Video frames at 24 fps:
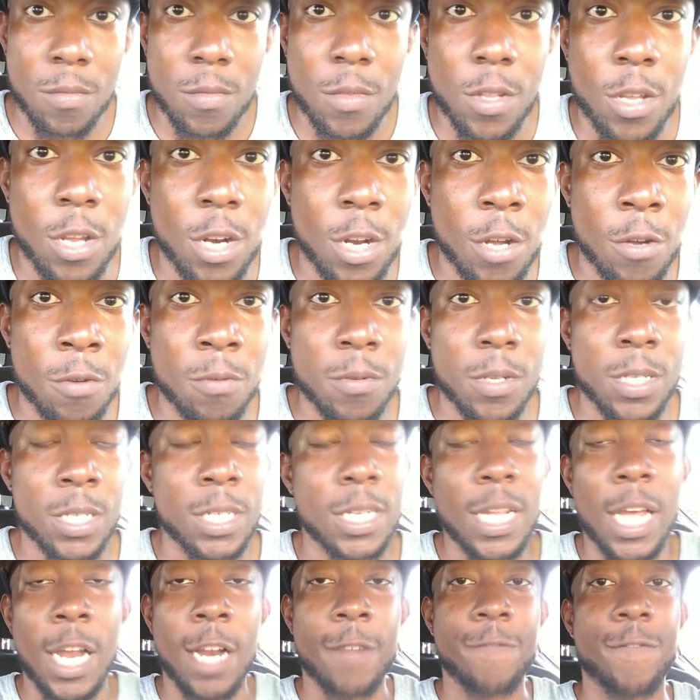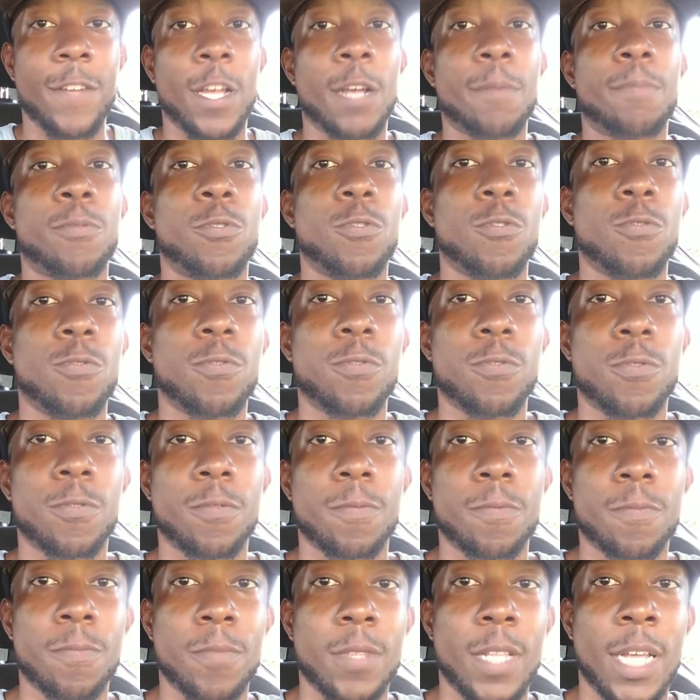You know, it's not a fail proof
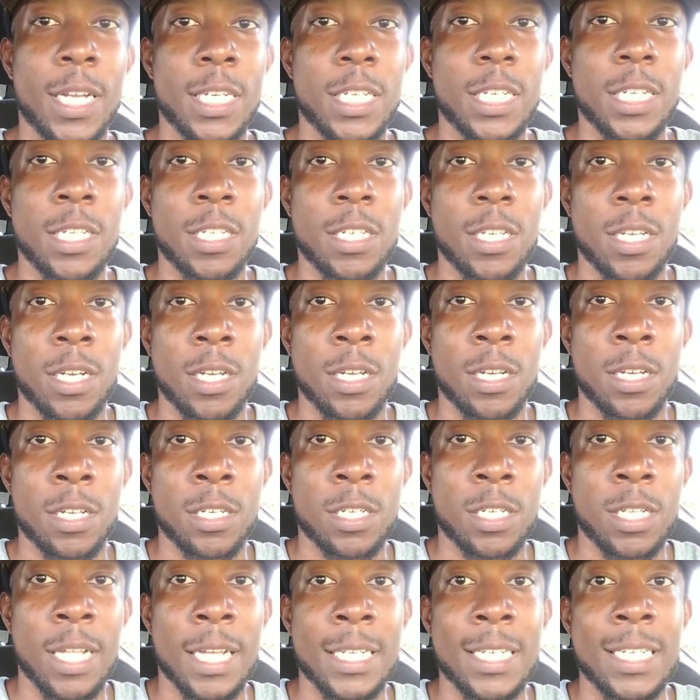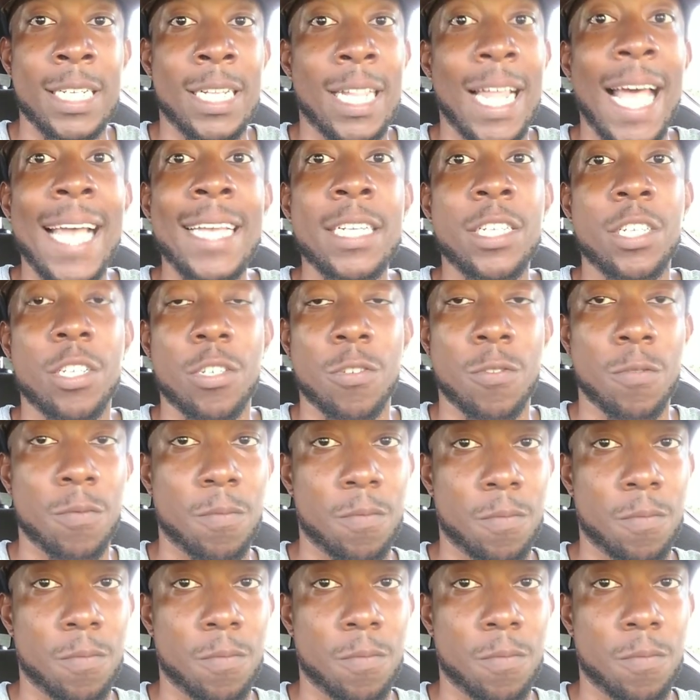that she's gonna that she likes you